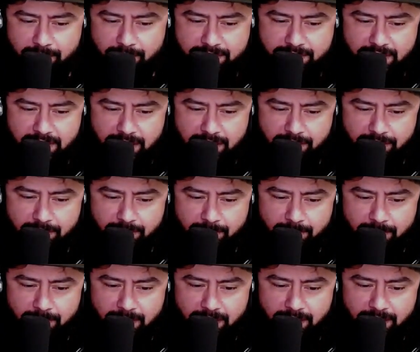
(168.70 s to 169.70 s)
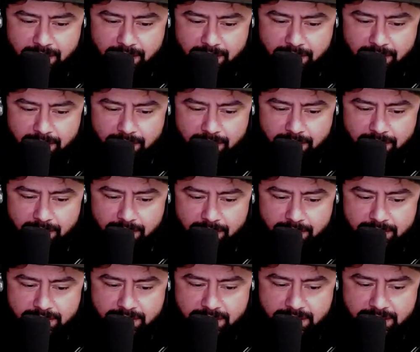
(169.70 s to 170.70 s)
is he at in the
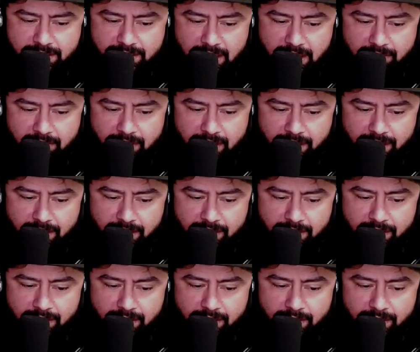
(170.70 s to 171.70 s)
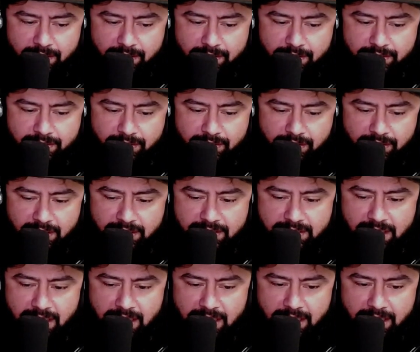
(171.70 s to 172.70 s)
rankings? This guy right here. So this
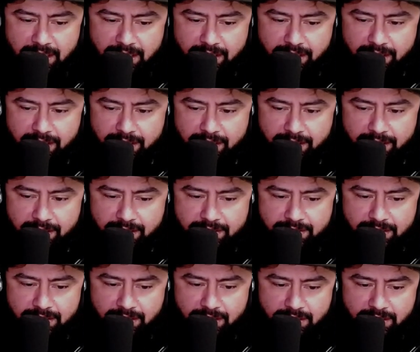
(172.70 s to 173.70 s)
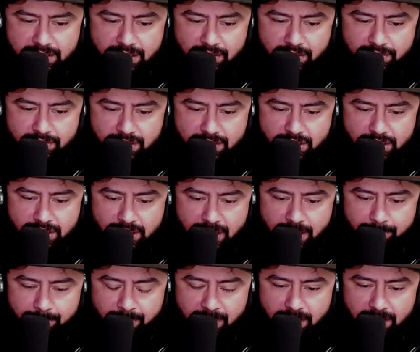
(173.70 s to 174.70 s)
guy is the TOC
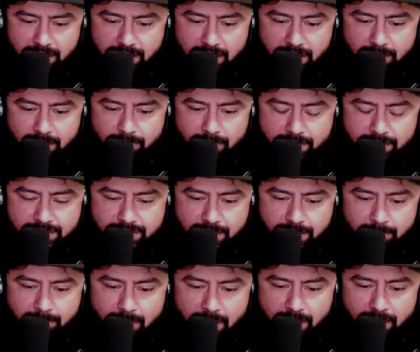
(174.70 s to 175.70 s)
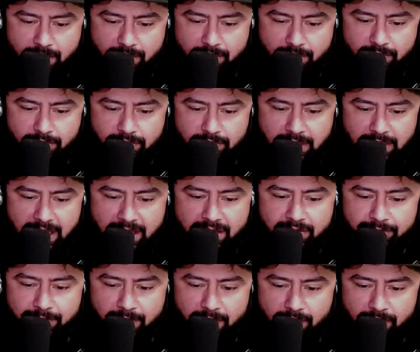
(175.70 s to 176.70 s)
champion, and he runs the Magro
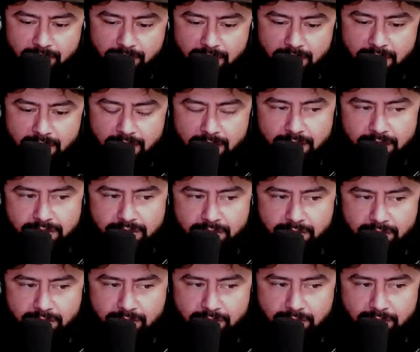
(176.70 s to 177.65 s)
Danfell. So